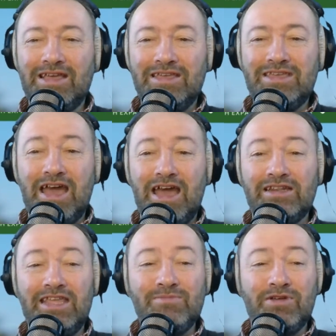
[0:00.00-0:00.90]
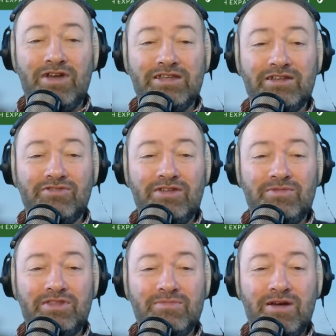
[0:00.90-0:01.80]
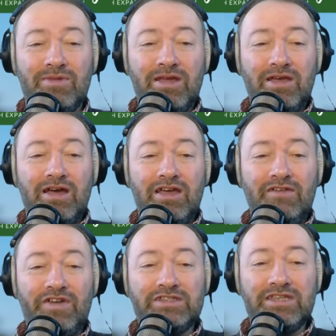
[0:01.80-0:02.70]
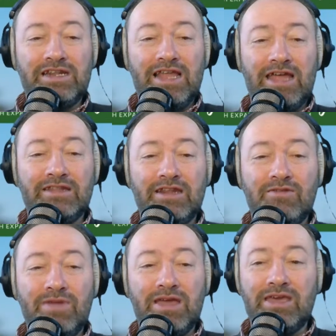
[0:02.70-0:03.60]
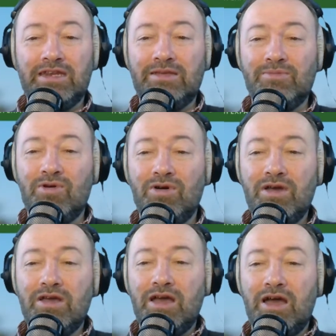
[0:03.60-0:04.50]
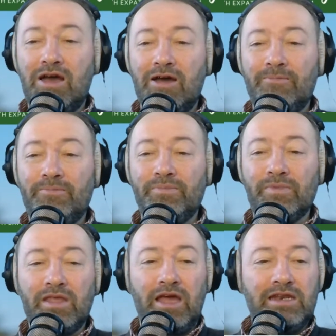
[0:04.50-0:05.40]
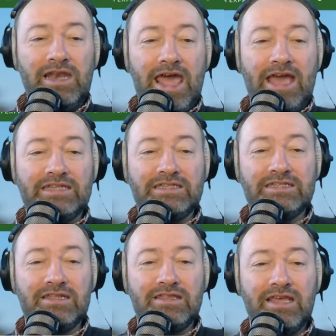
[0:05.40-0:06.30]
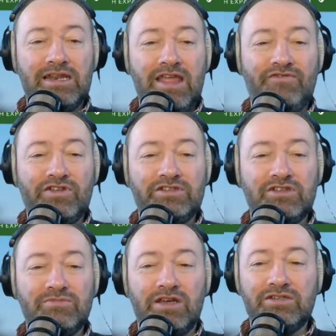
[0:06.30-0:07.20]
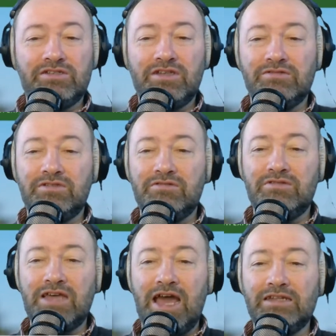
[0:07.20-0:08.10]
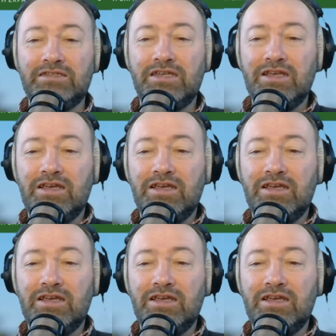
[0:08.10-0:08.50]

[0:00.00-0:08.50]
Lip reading: Yeah, and Lee McGrady agreeing with your mum. Invest in land. They don't make it anymore unless they're leveraged too much. Don't do that.